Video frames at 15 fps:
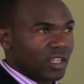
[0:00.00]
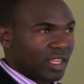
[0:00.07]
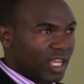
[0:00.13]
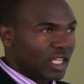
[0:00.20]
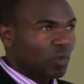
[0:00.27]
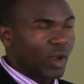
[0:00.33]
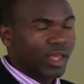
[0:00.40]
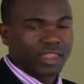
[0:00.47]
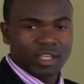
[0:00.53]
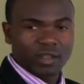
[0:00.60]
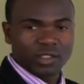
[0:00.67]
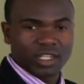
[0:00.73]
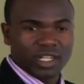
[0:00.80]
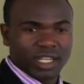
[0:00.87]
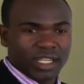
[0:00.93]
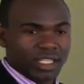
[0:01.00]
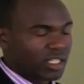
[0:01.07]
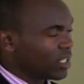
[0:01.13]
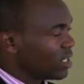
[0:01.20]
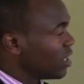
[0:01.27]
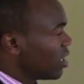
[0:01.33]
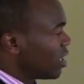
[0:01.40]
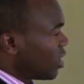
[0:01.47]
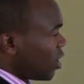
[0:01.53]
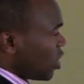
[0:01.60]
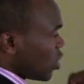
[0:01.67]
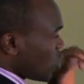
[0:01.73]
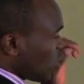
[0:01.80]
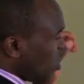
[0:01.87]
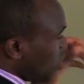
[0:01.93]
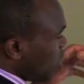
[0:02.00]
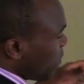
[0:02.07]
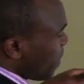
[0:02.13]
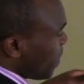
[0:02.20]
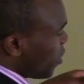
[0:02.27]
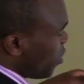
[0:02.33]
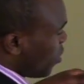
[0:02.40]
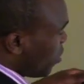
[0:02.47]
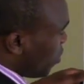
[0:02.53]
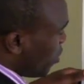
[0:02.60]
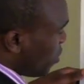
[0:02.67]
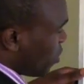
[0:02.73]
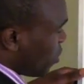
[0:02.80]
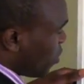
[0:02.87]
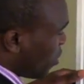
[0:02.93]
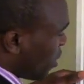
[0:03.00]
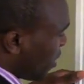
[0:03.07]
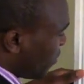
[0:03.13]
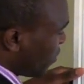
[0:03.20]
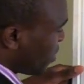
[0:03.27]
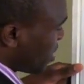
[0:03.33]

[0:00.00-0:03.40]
that 1,000 Rand. So we have